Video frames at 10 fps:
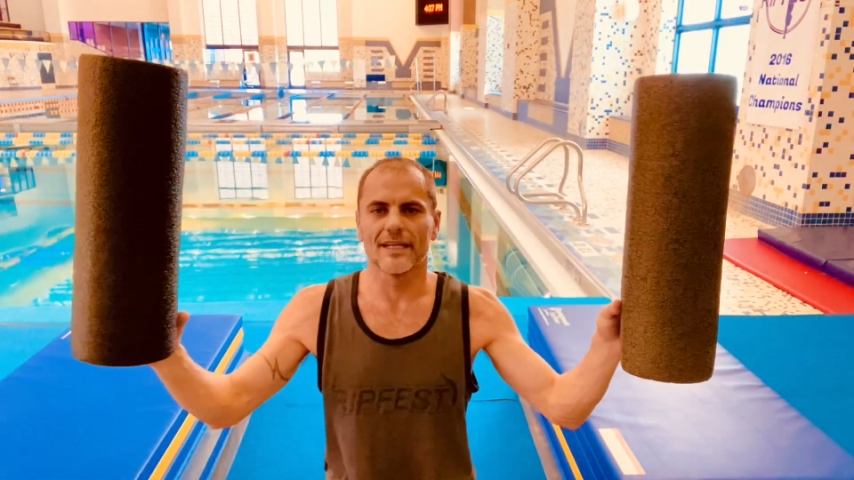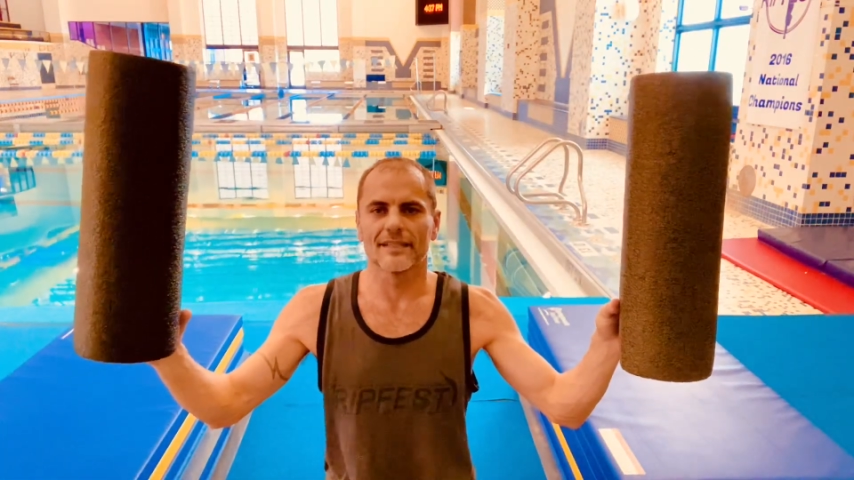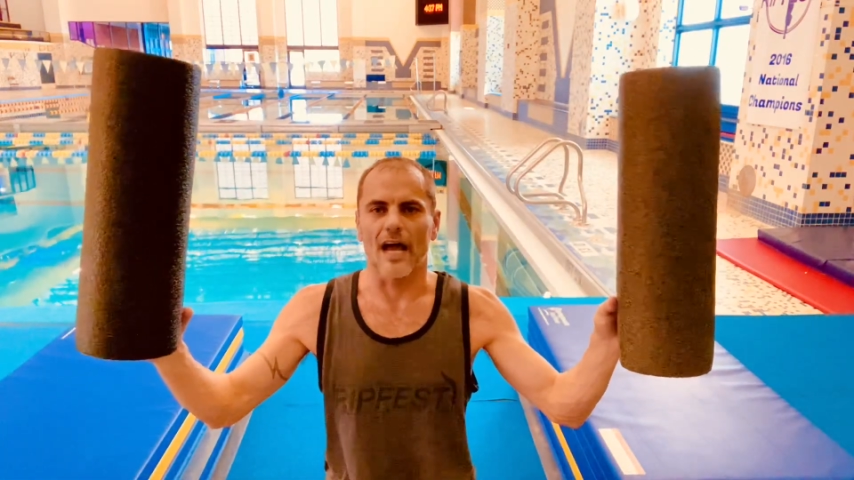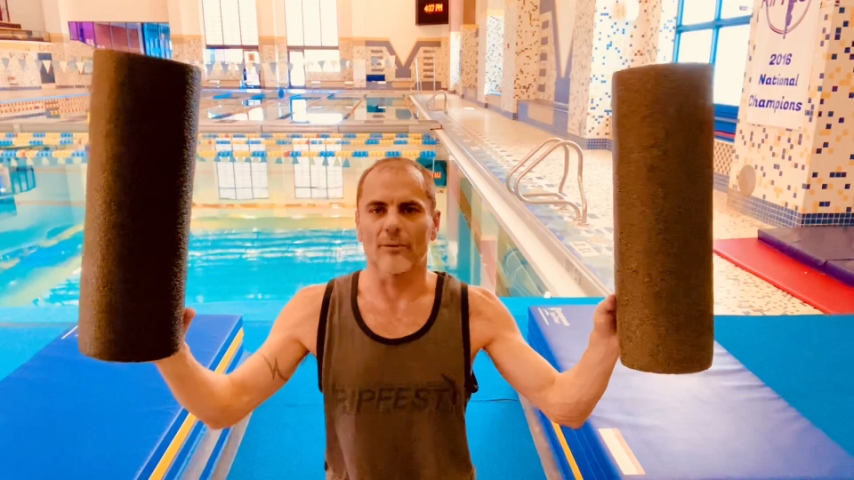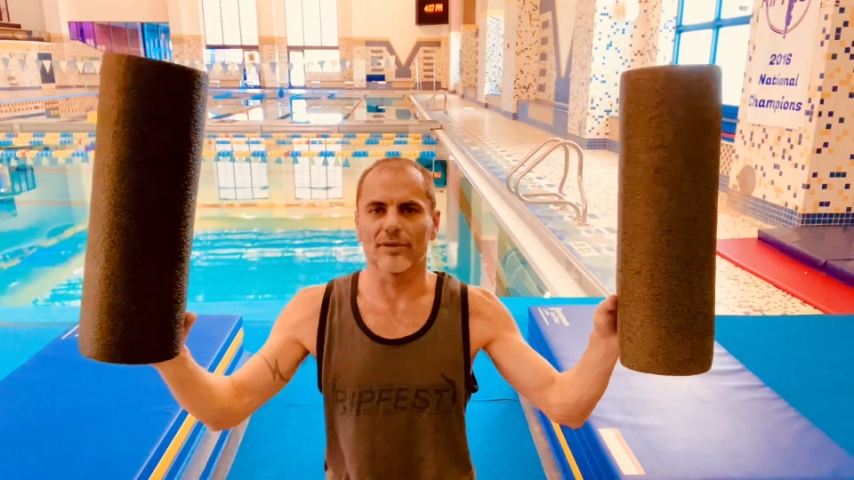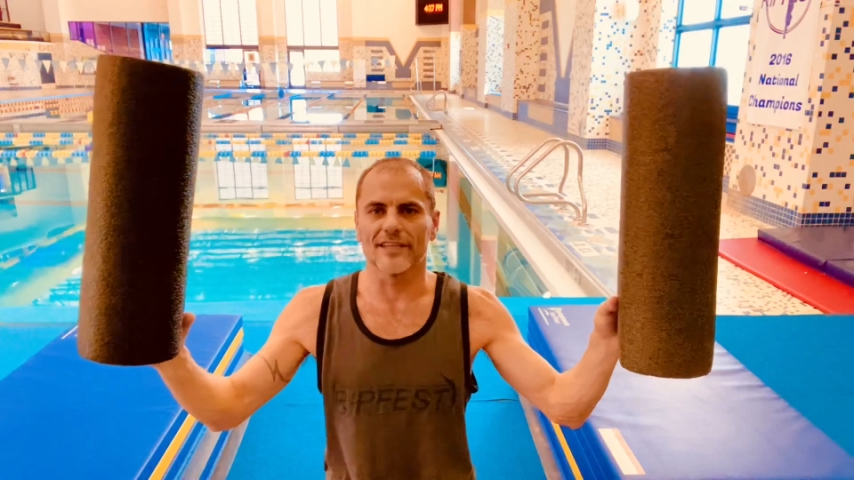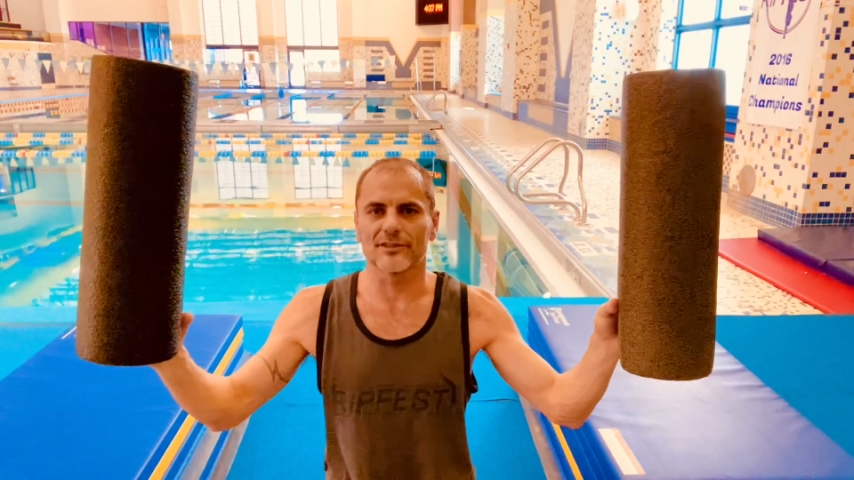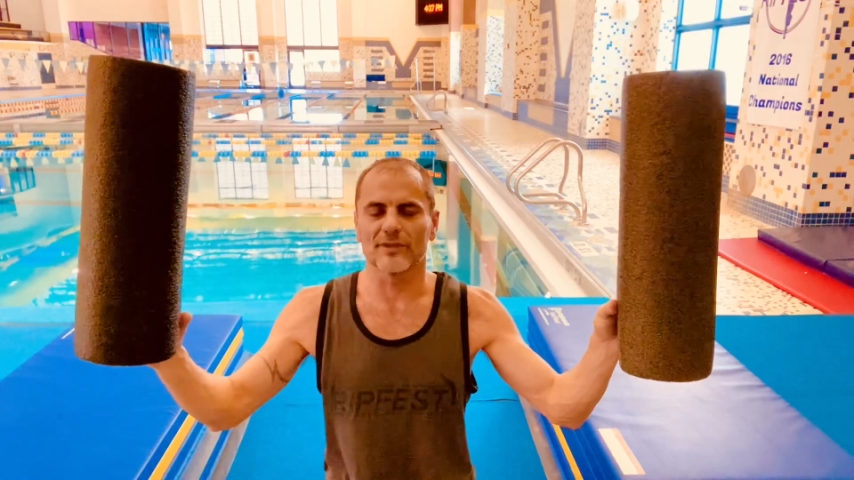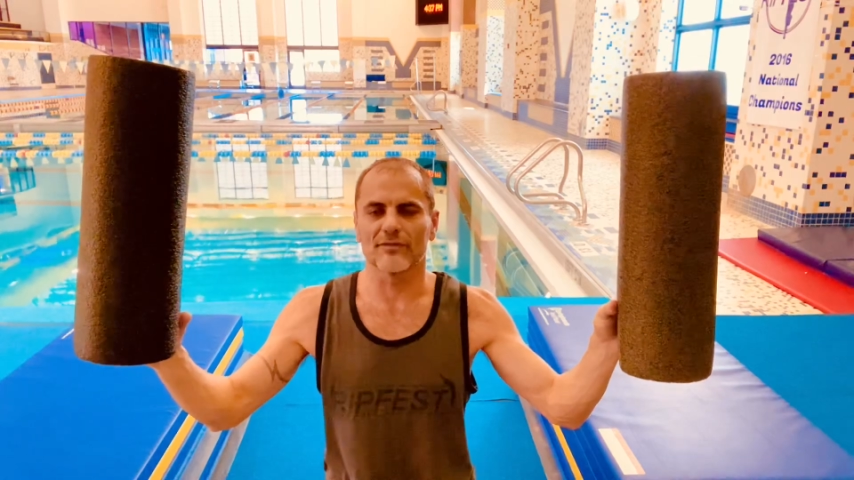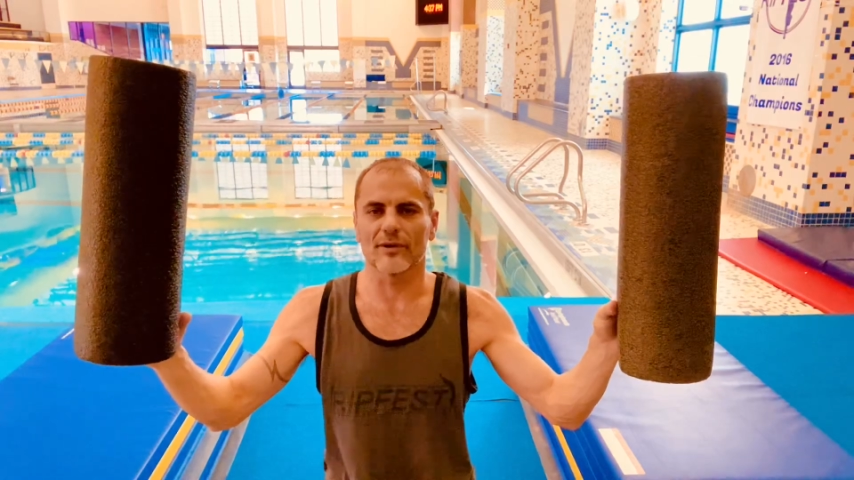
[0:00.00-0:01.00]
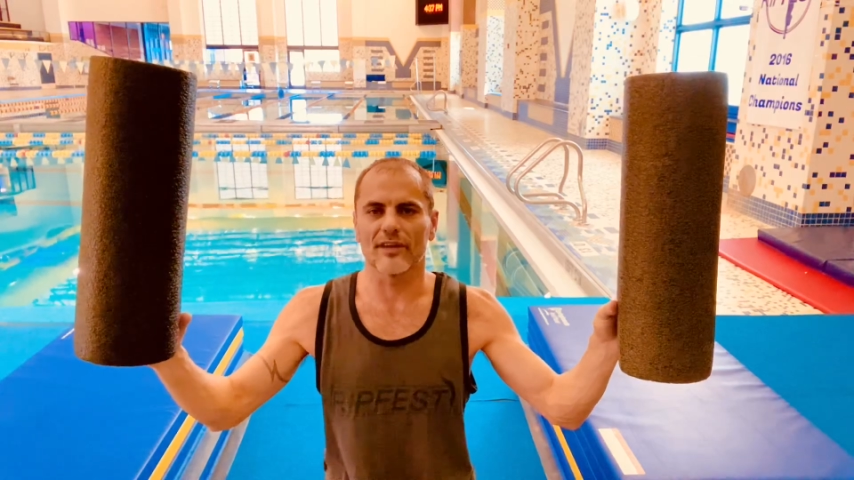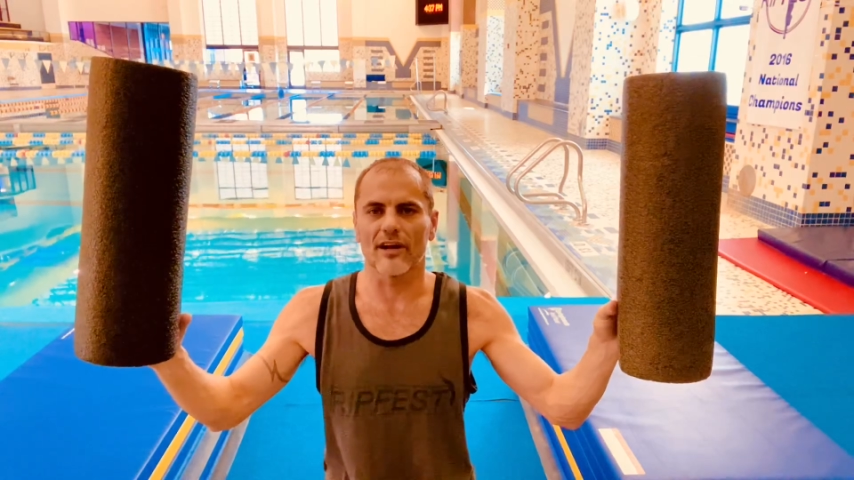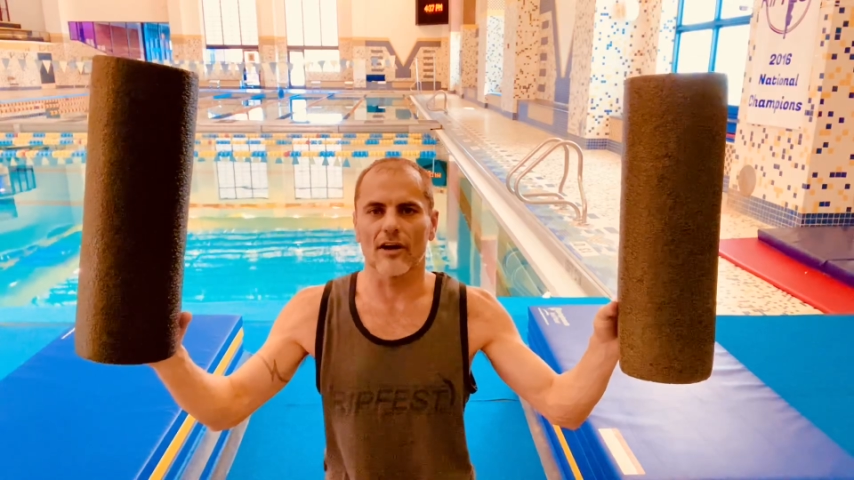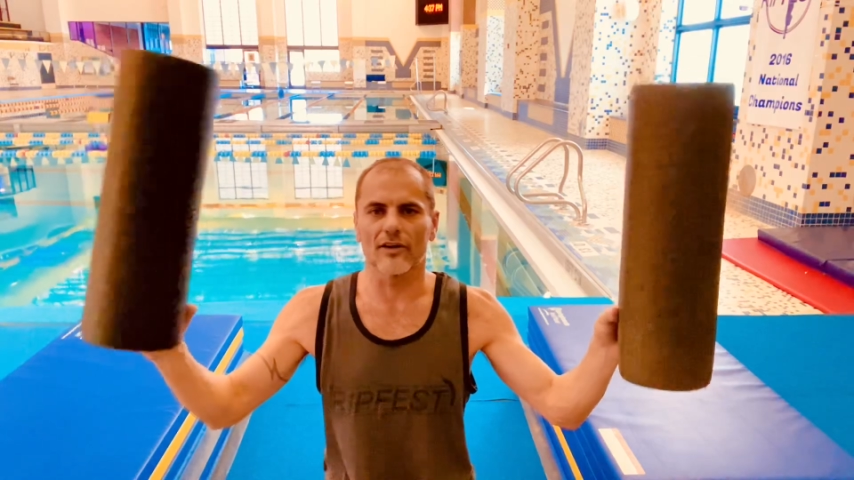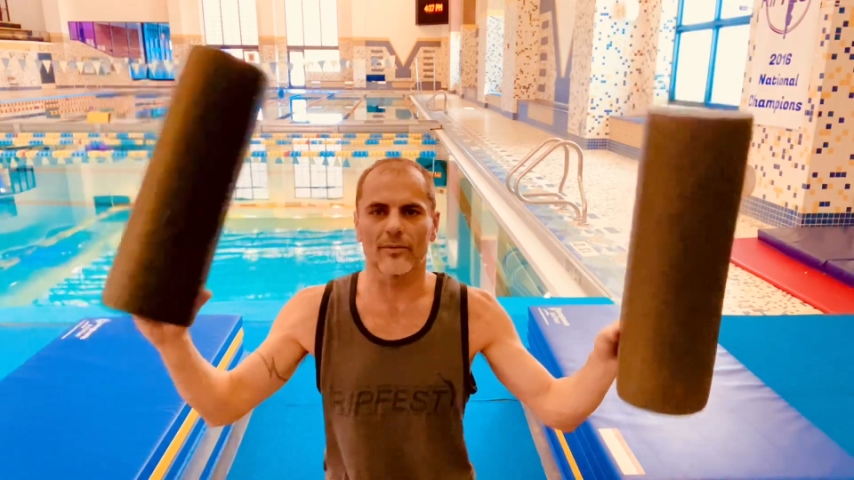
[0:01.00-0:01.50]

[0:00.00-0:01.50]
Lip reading: Now, placement of where they are on